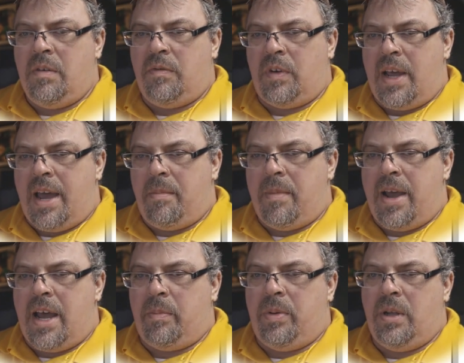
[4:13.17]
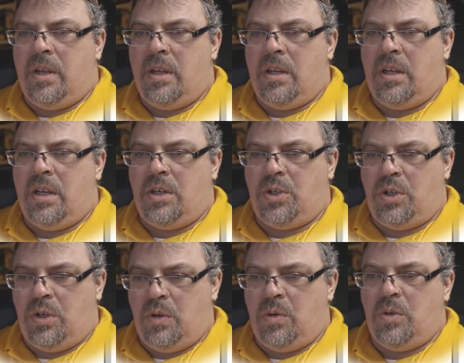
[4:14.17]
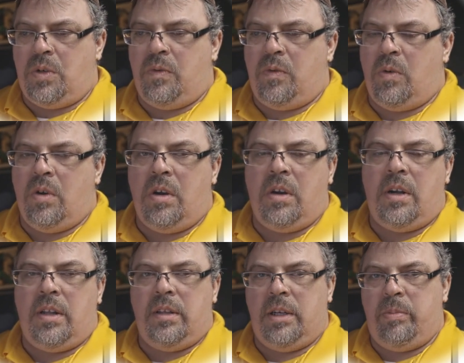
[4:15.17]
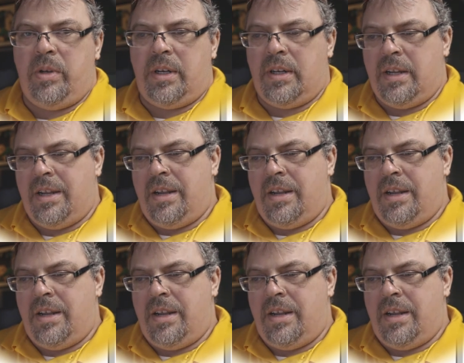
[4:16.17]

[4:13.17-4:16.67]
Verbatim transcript: flat map is used for a little bit